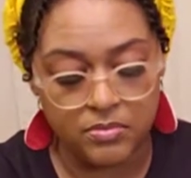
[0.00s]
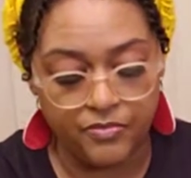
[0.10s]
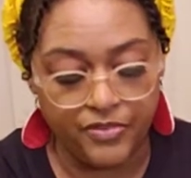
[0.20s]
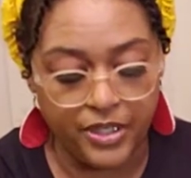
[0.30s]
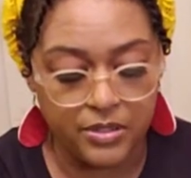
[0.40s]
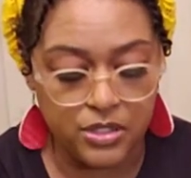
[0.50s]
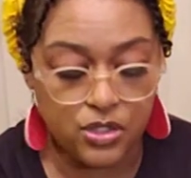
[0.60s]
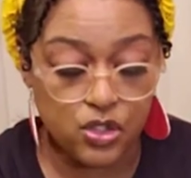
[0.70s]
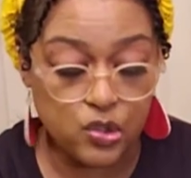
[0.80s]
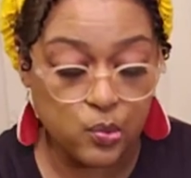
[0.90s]
very
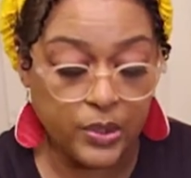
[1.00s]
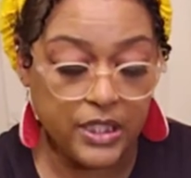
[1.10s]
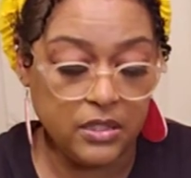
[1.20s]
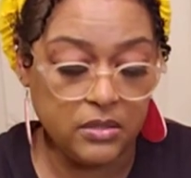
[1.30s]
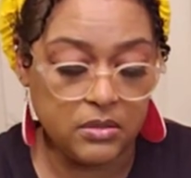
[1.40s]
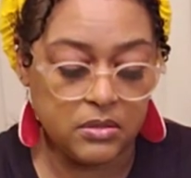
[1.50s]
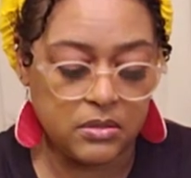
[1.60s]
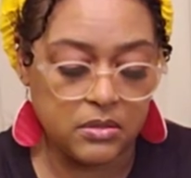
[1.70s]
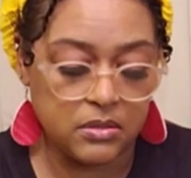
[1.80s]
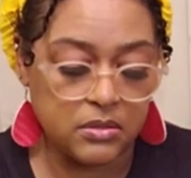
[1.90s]
sweet
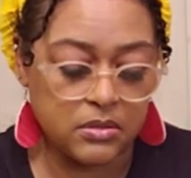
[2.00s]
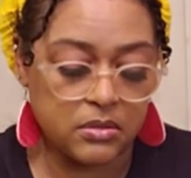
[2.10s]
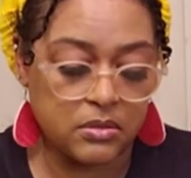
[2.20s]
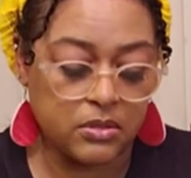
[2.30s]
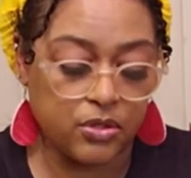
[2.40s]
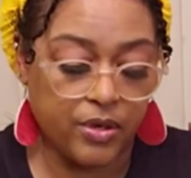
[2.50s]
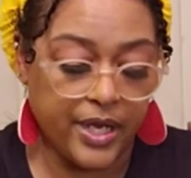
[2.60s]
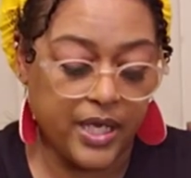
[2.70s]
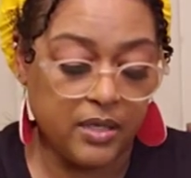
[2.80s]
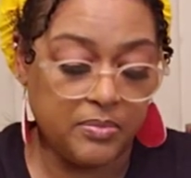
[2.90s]

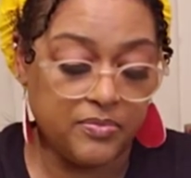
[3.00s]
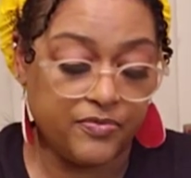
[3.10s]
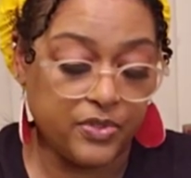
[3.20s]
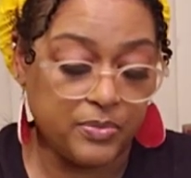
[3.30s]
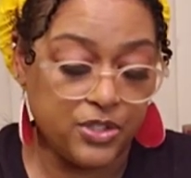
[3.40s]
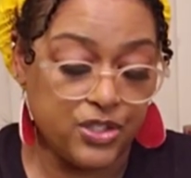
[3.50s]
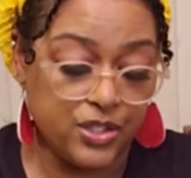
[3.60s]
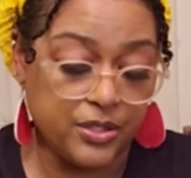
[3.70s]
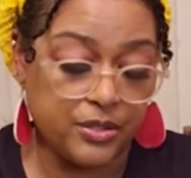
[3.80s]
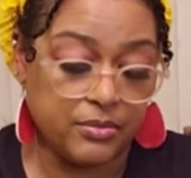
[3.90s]
crab from
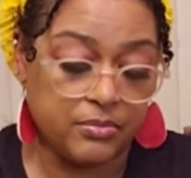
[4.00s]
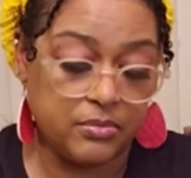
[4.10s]
jump.